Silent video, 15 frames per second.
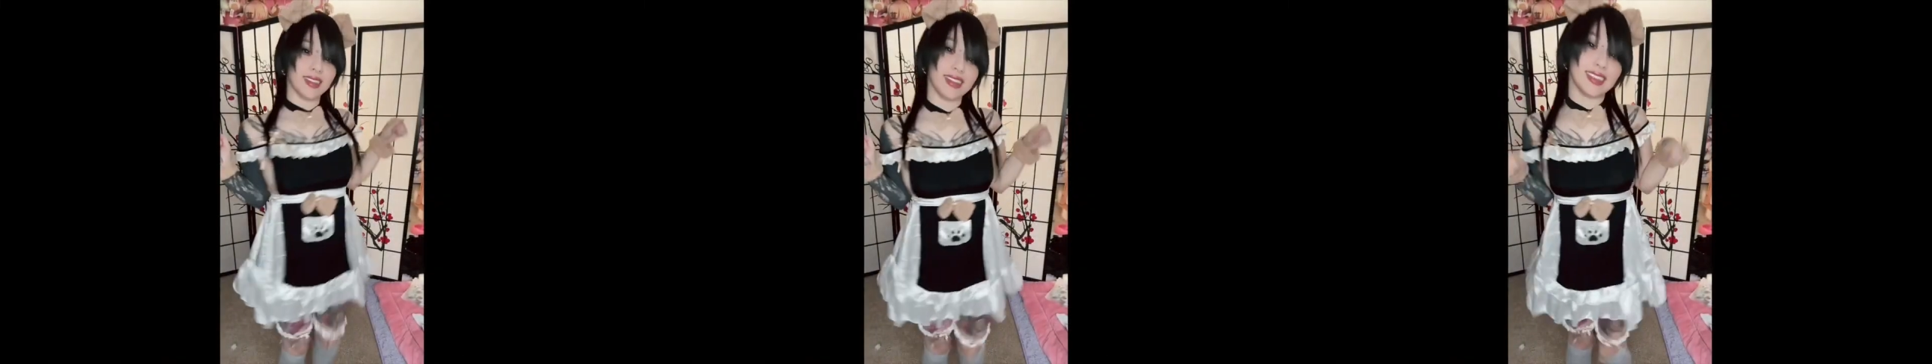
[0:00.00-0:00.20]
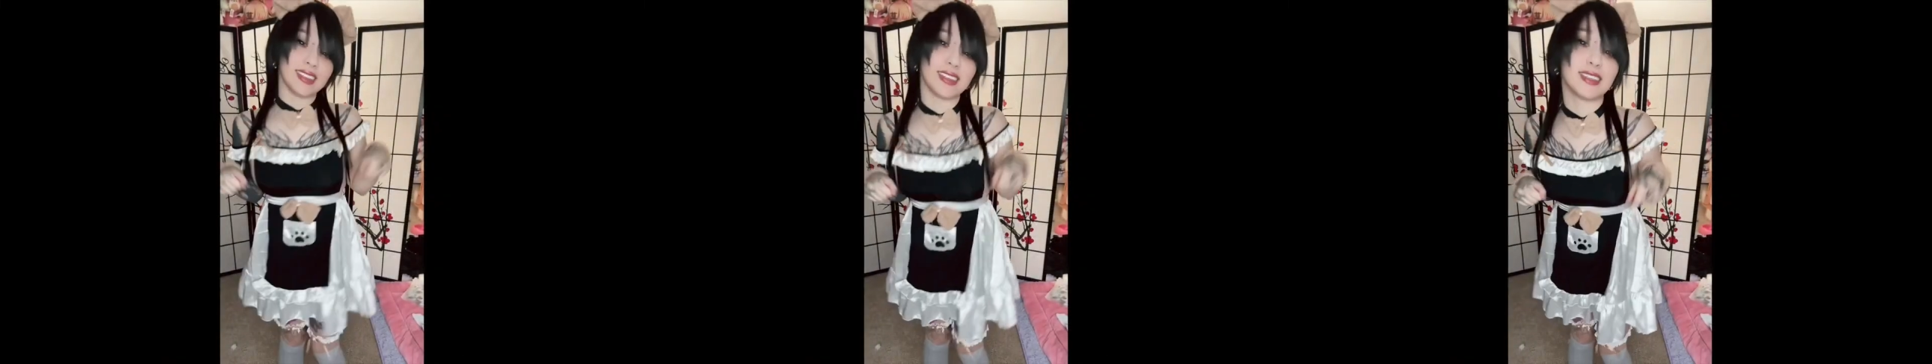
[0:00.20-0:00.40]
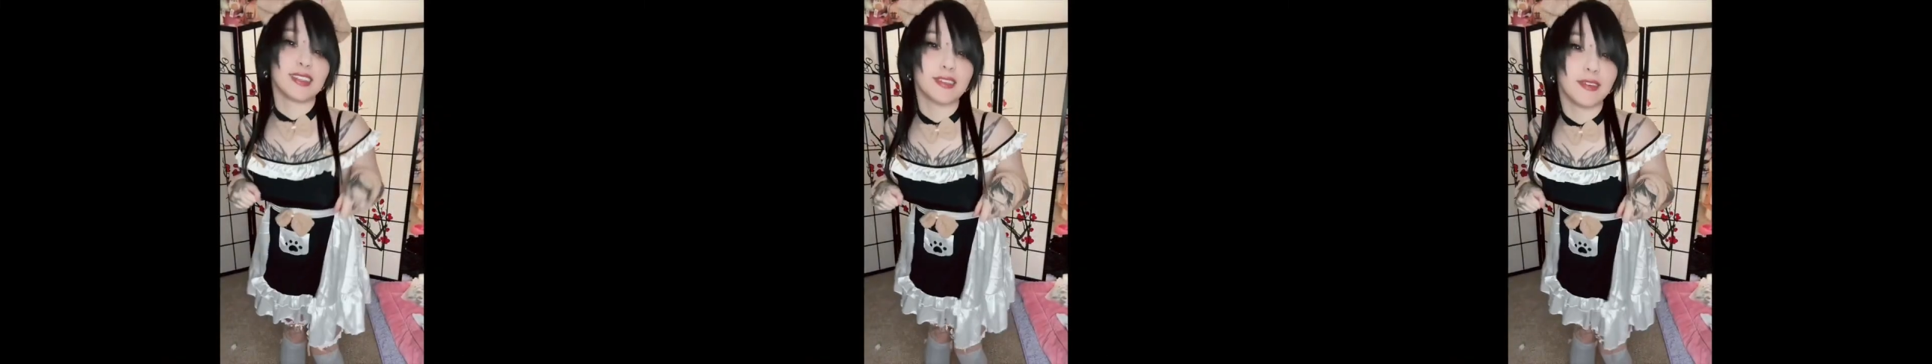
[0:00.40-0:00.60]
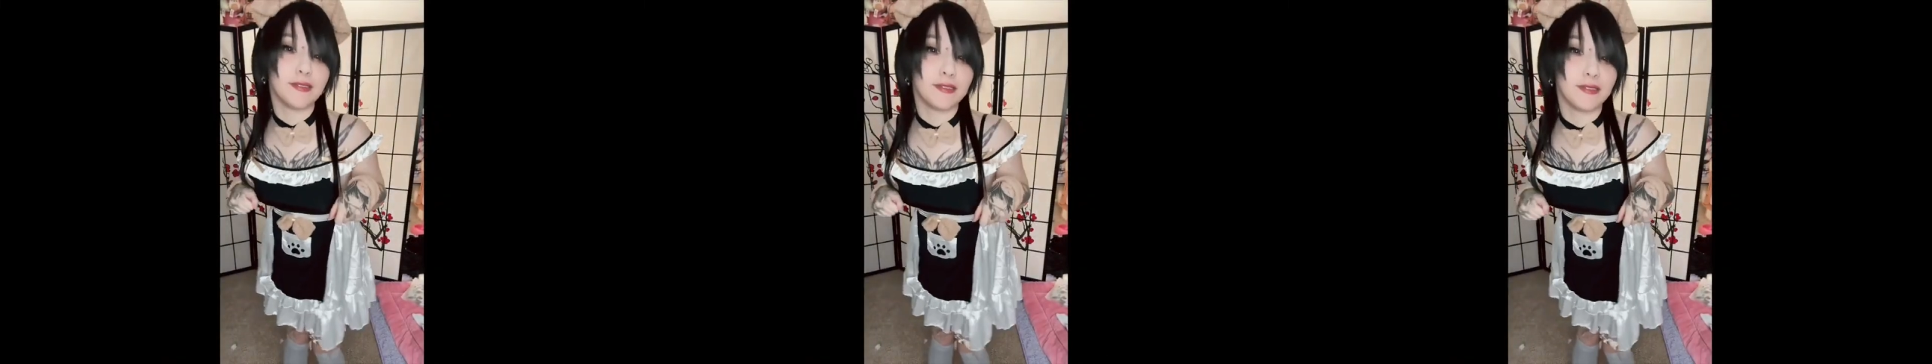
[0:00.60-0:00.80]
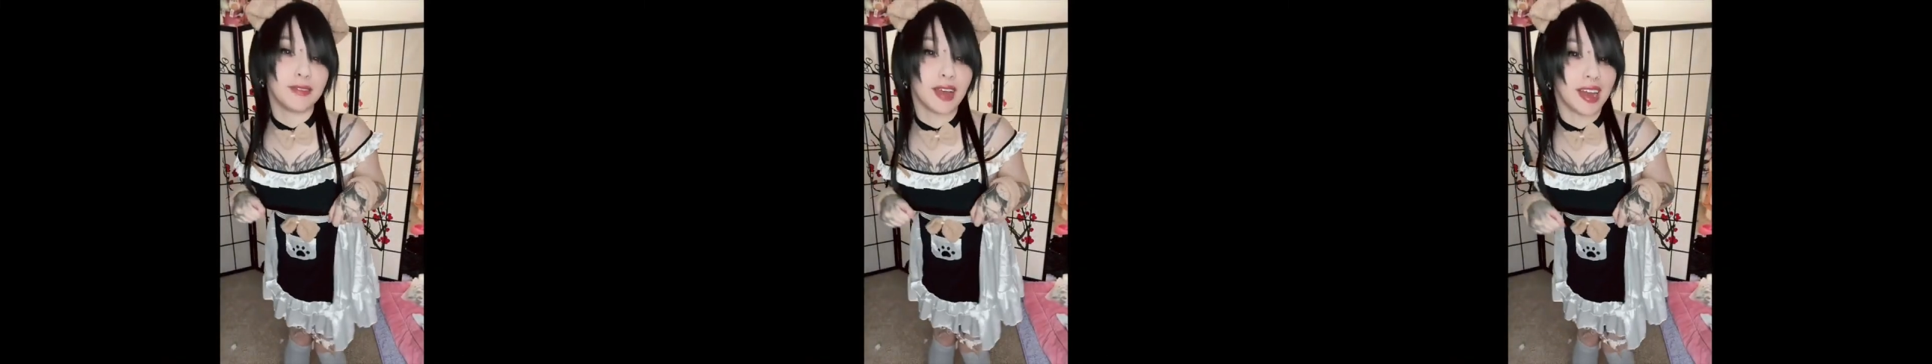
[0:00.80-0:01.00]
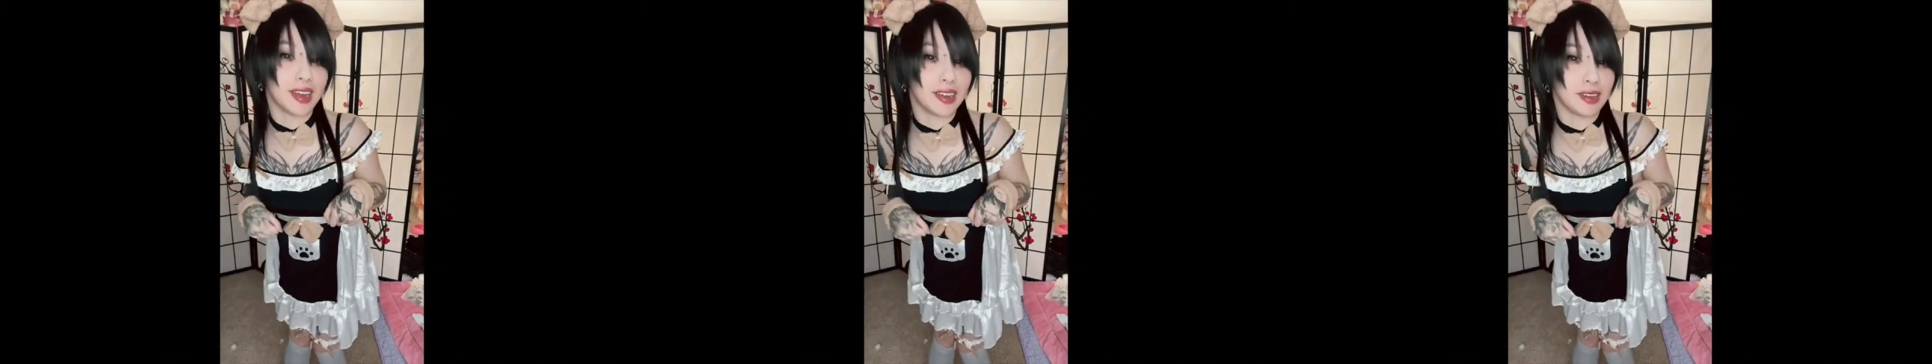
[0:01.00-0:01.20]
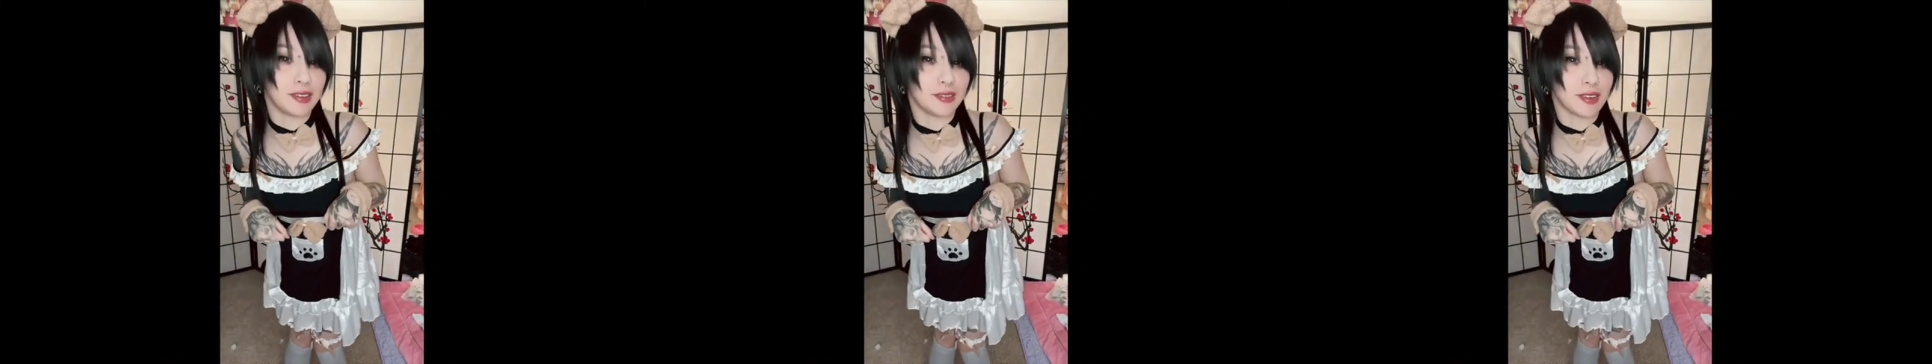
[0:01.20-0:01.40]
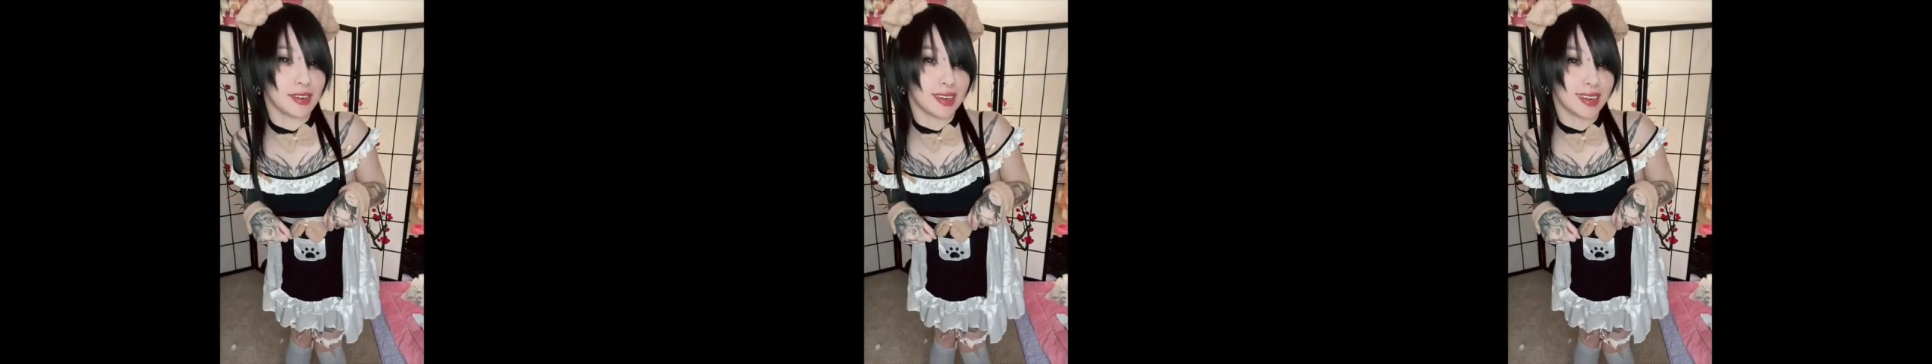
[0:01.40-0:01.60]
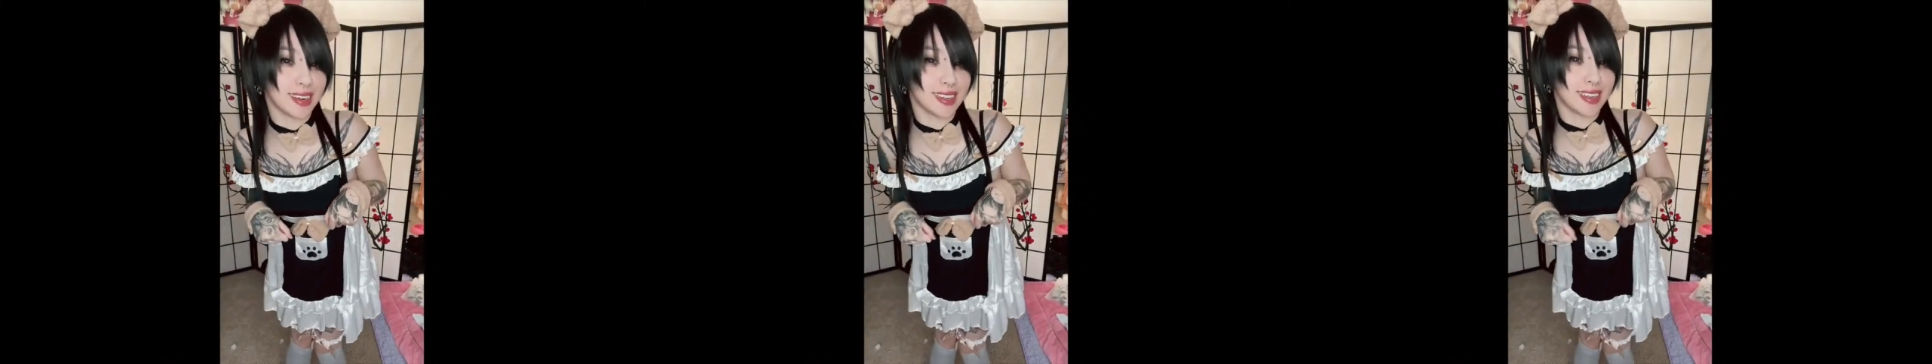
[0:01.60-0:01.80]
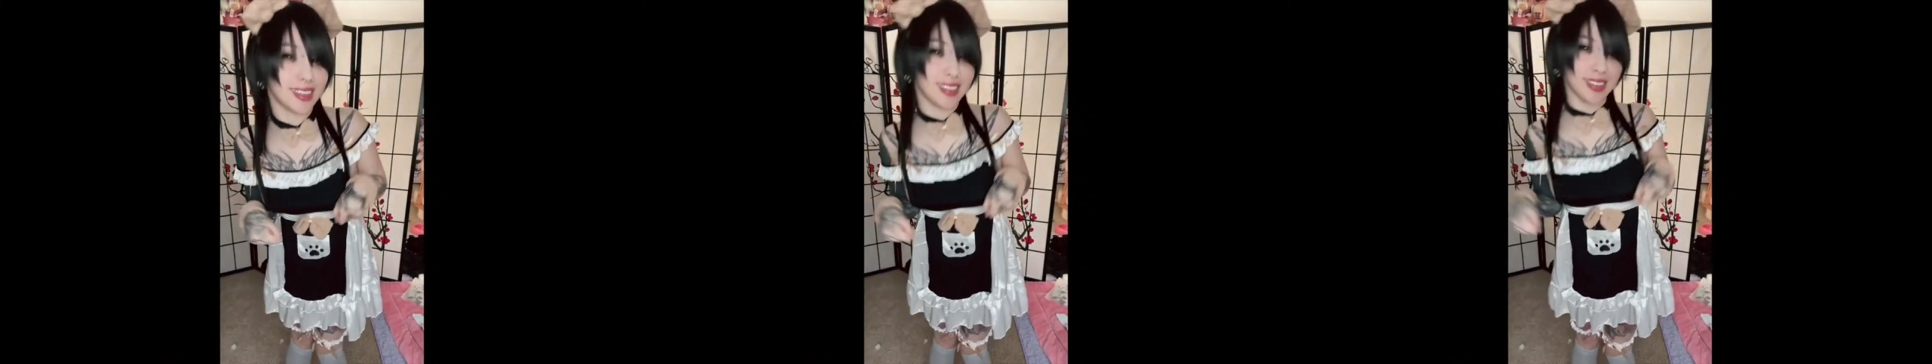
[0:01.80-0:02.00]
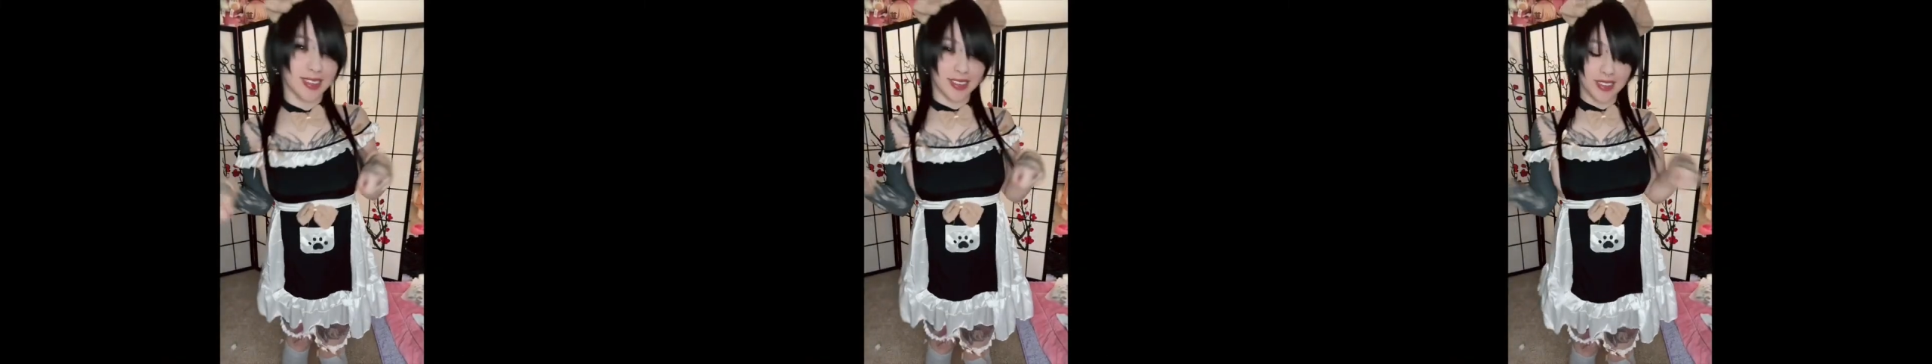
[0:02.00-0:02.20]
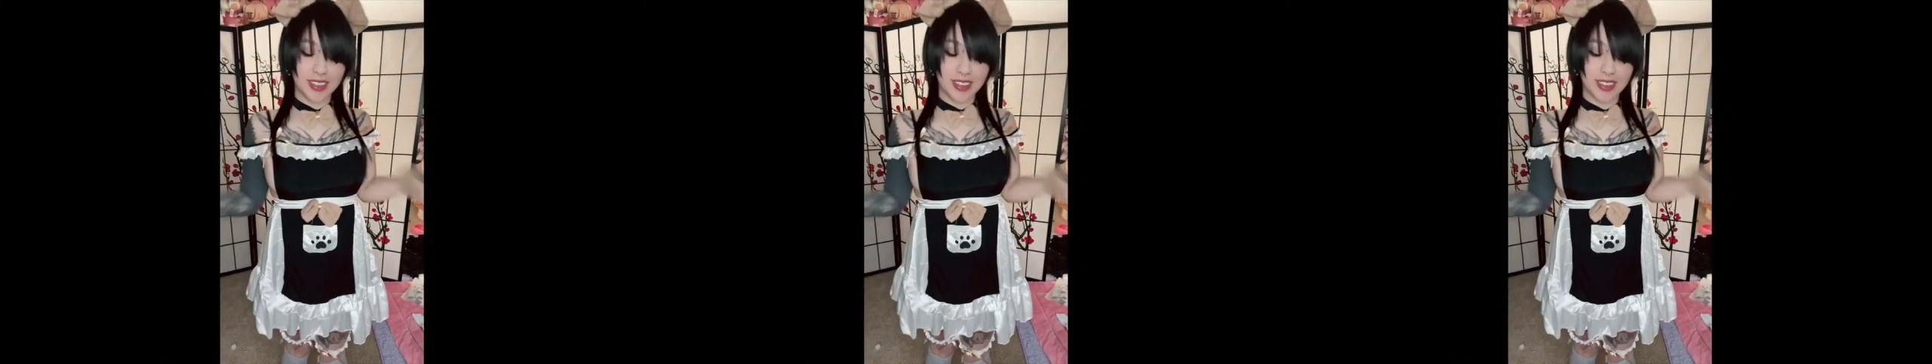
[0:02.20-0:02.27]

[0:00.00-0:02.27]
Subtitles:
this is very, very cute,